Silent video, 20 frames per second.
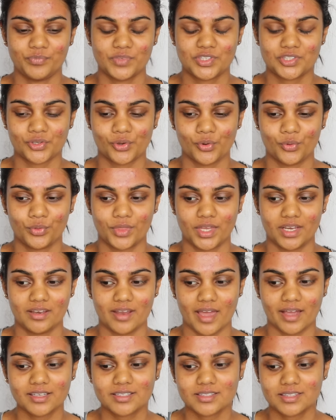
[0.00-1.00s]
So the
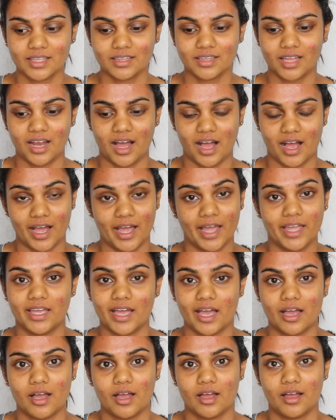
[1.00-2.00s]
next thing that
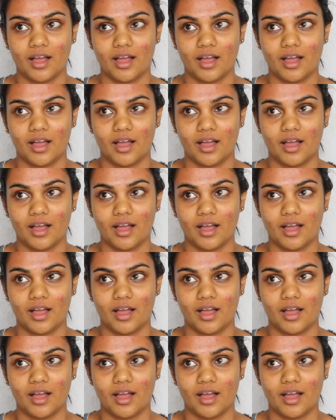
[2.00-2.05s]
I